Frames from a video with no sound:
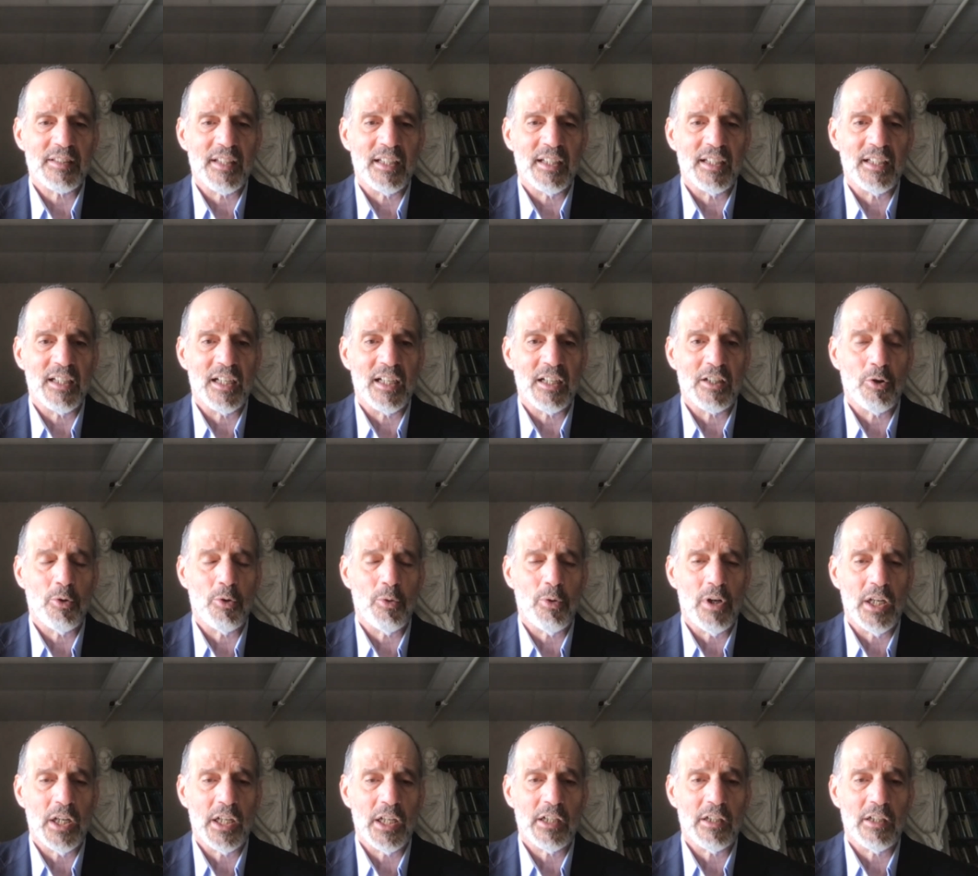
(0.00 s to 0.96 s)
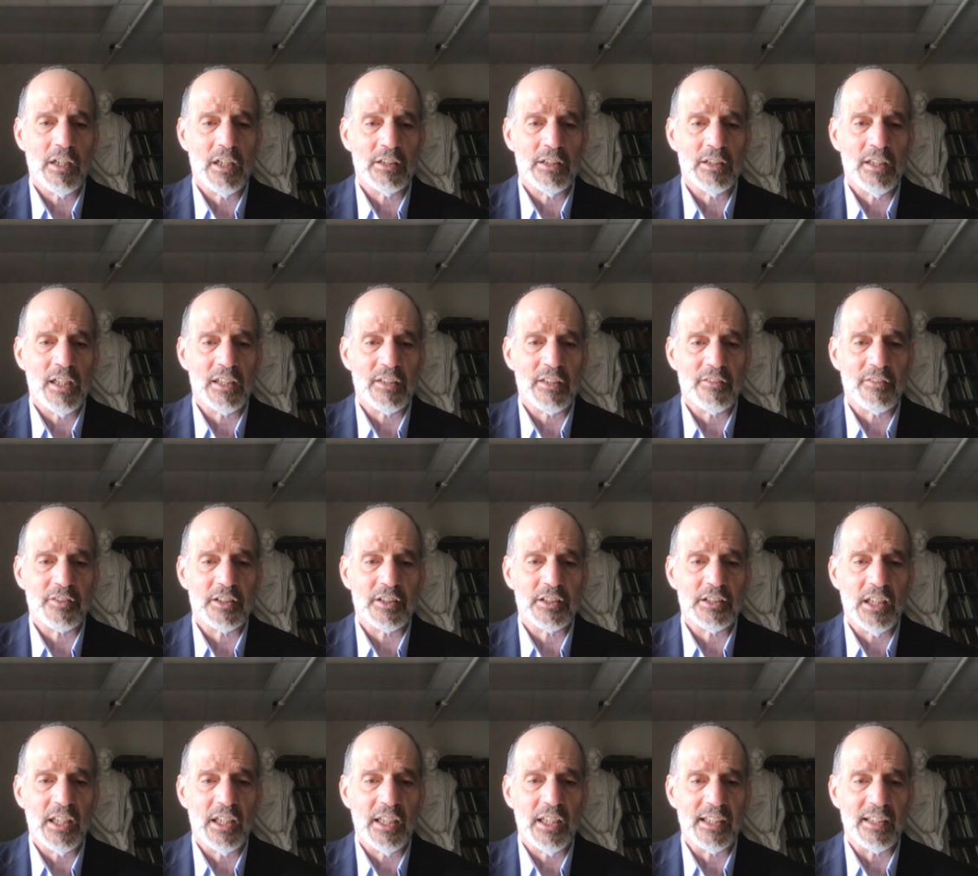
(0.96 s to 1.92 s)
they acquire a lot of
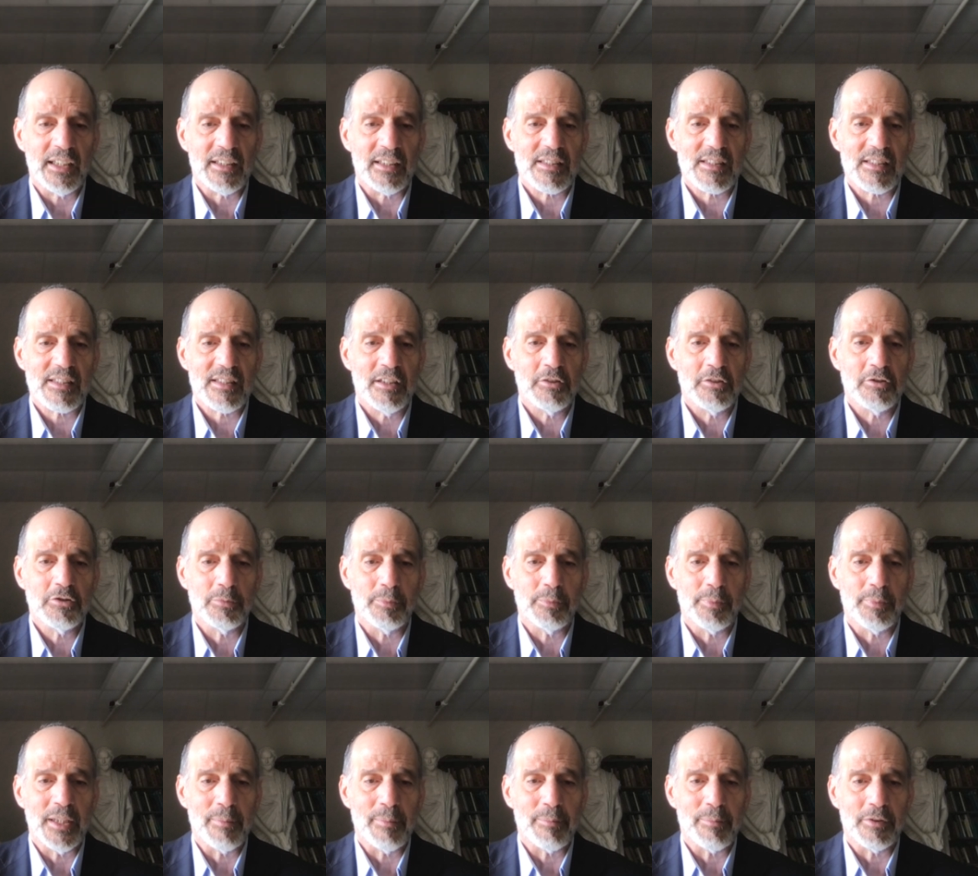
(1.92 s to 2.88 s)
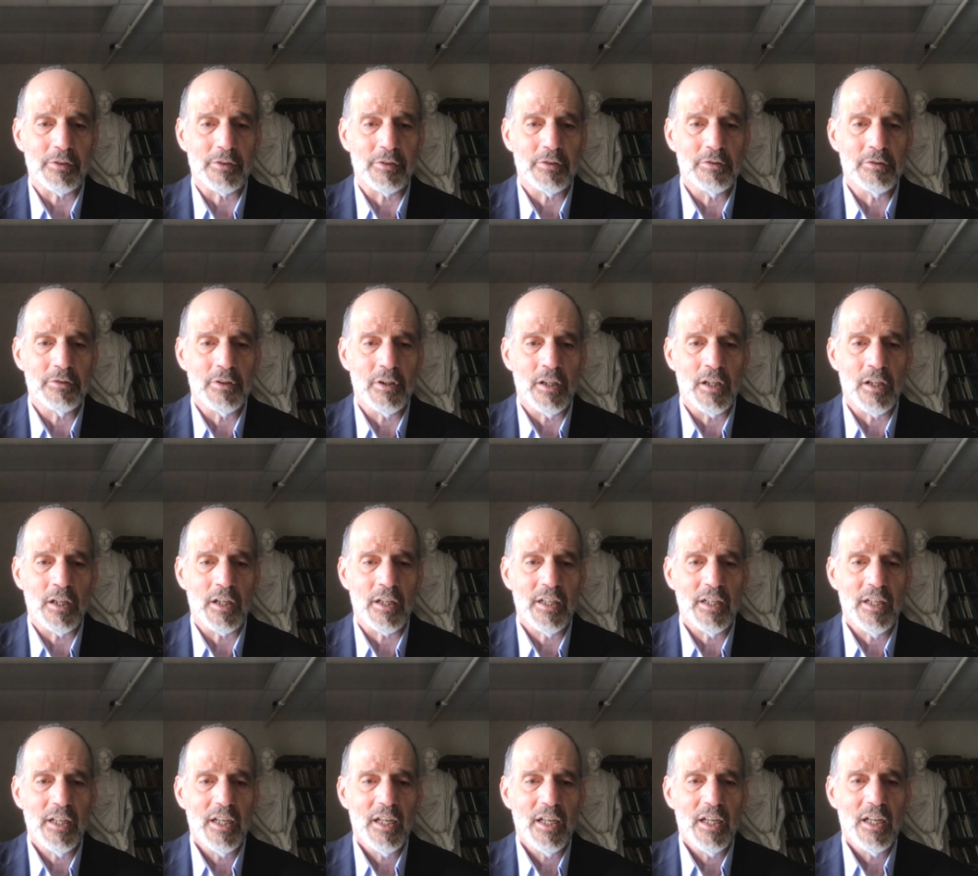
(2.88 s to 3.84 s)
clients, local people who
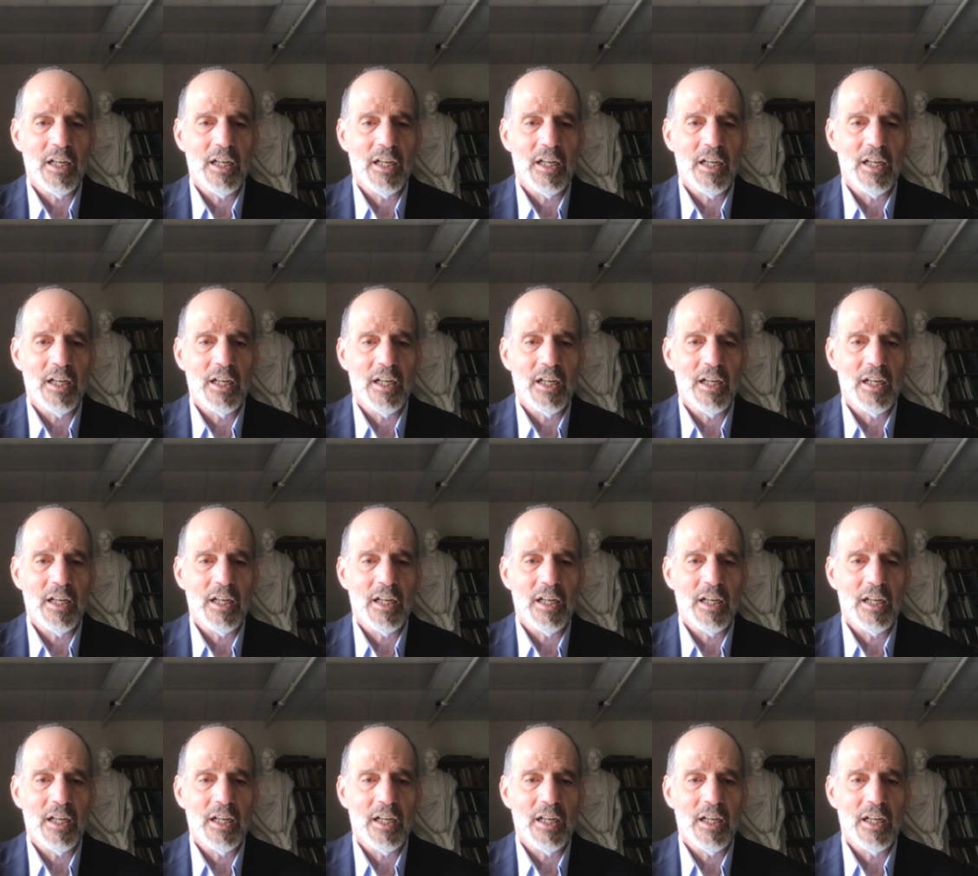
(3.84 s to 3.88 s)
are